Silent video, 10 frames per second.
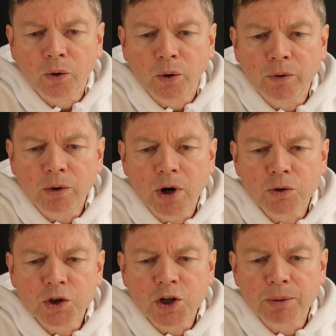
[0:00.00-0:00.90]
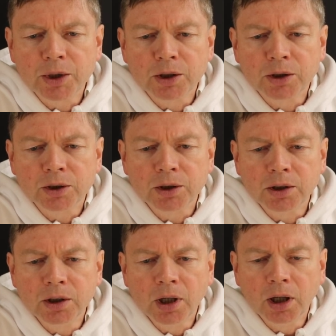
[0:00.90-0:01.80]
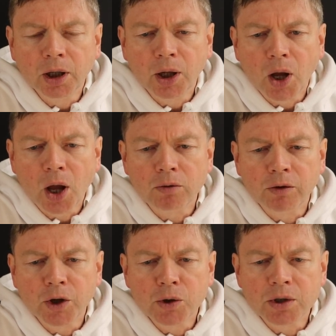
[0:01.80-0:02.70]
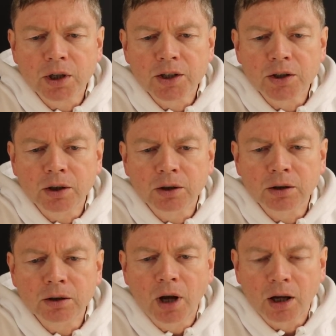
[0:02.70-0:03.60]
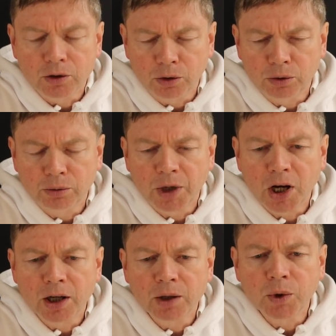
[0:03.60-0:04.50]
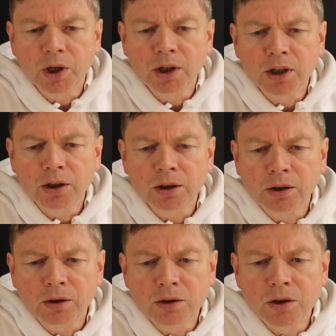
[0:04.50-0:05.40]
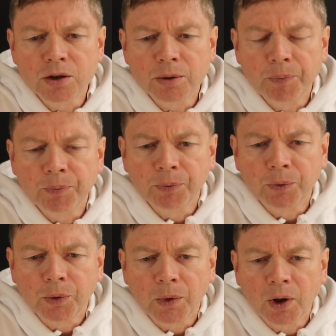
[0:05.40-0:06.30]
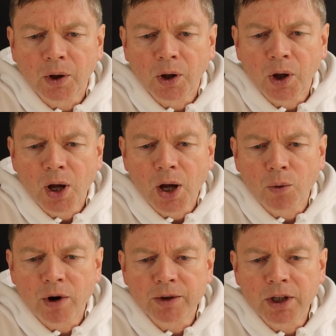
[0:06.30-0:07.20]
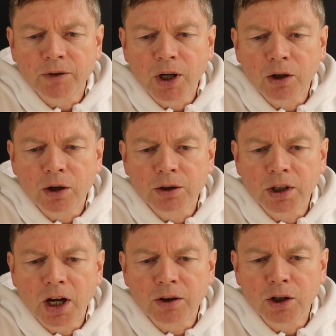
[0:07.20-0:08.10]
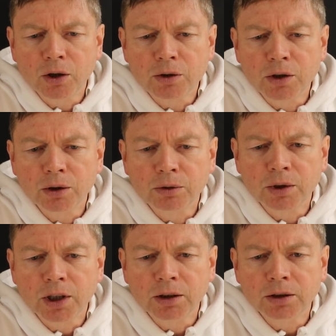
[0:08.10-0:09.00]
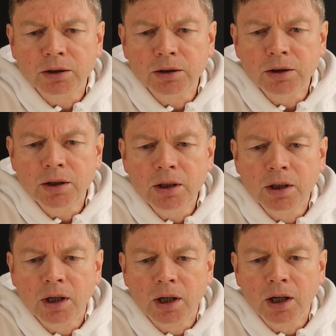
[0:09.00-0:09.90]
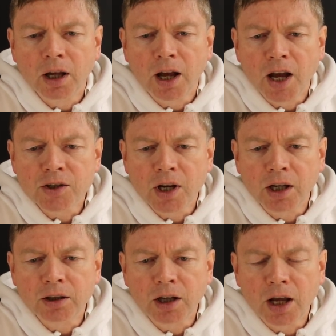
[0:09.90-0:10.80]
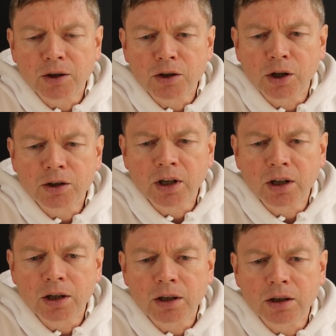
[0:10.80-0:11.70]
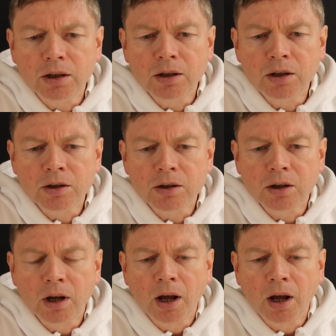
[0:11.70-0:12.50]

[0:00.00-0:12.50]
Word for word: You have grown stubborn and refused to listen to my words. How often have I longed to gather your children, as a hen gathers her chicks